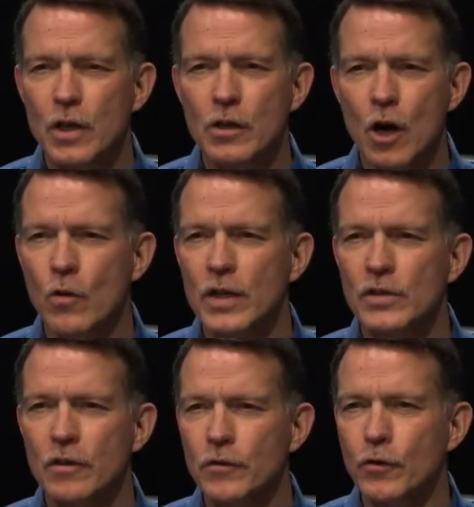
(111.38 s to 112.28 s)
known as
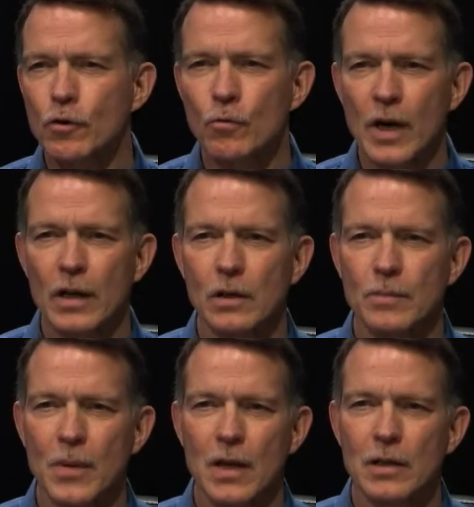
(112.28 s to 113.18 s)
the third rail in
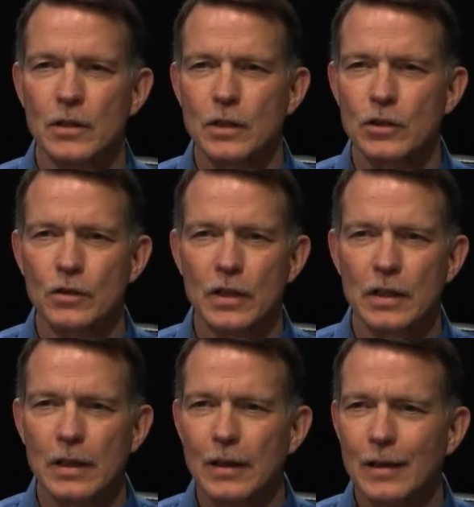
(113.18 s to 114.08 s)
politics. Do you think
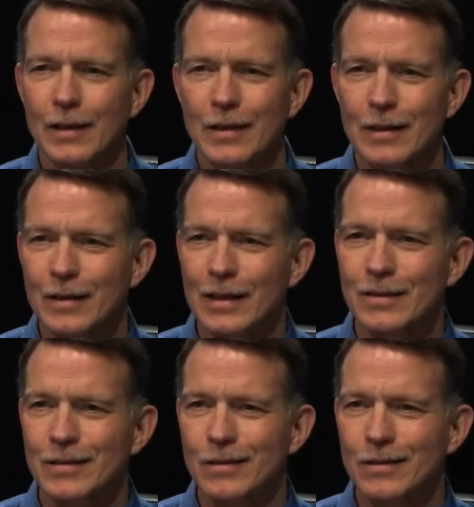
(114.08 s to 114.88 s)
that's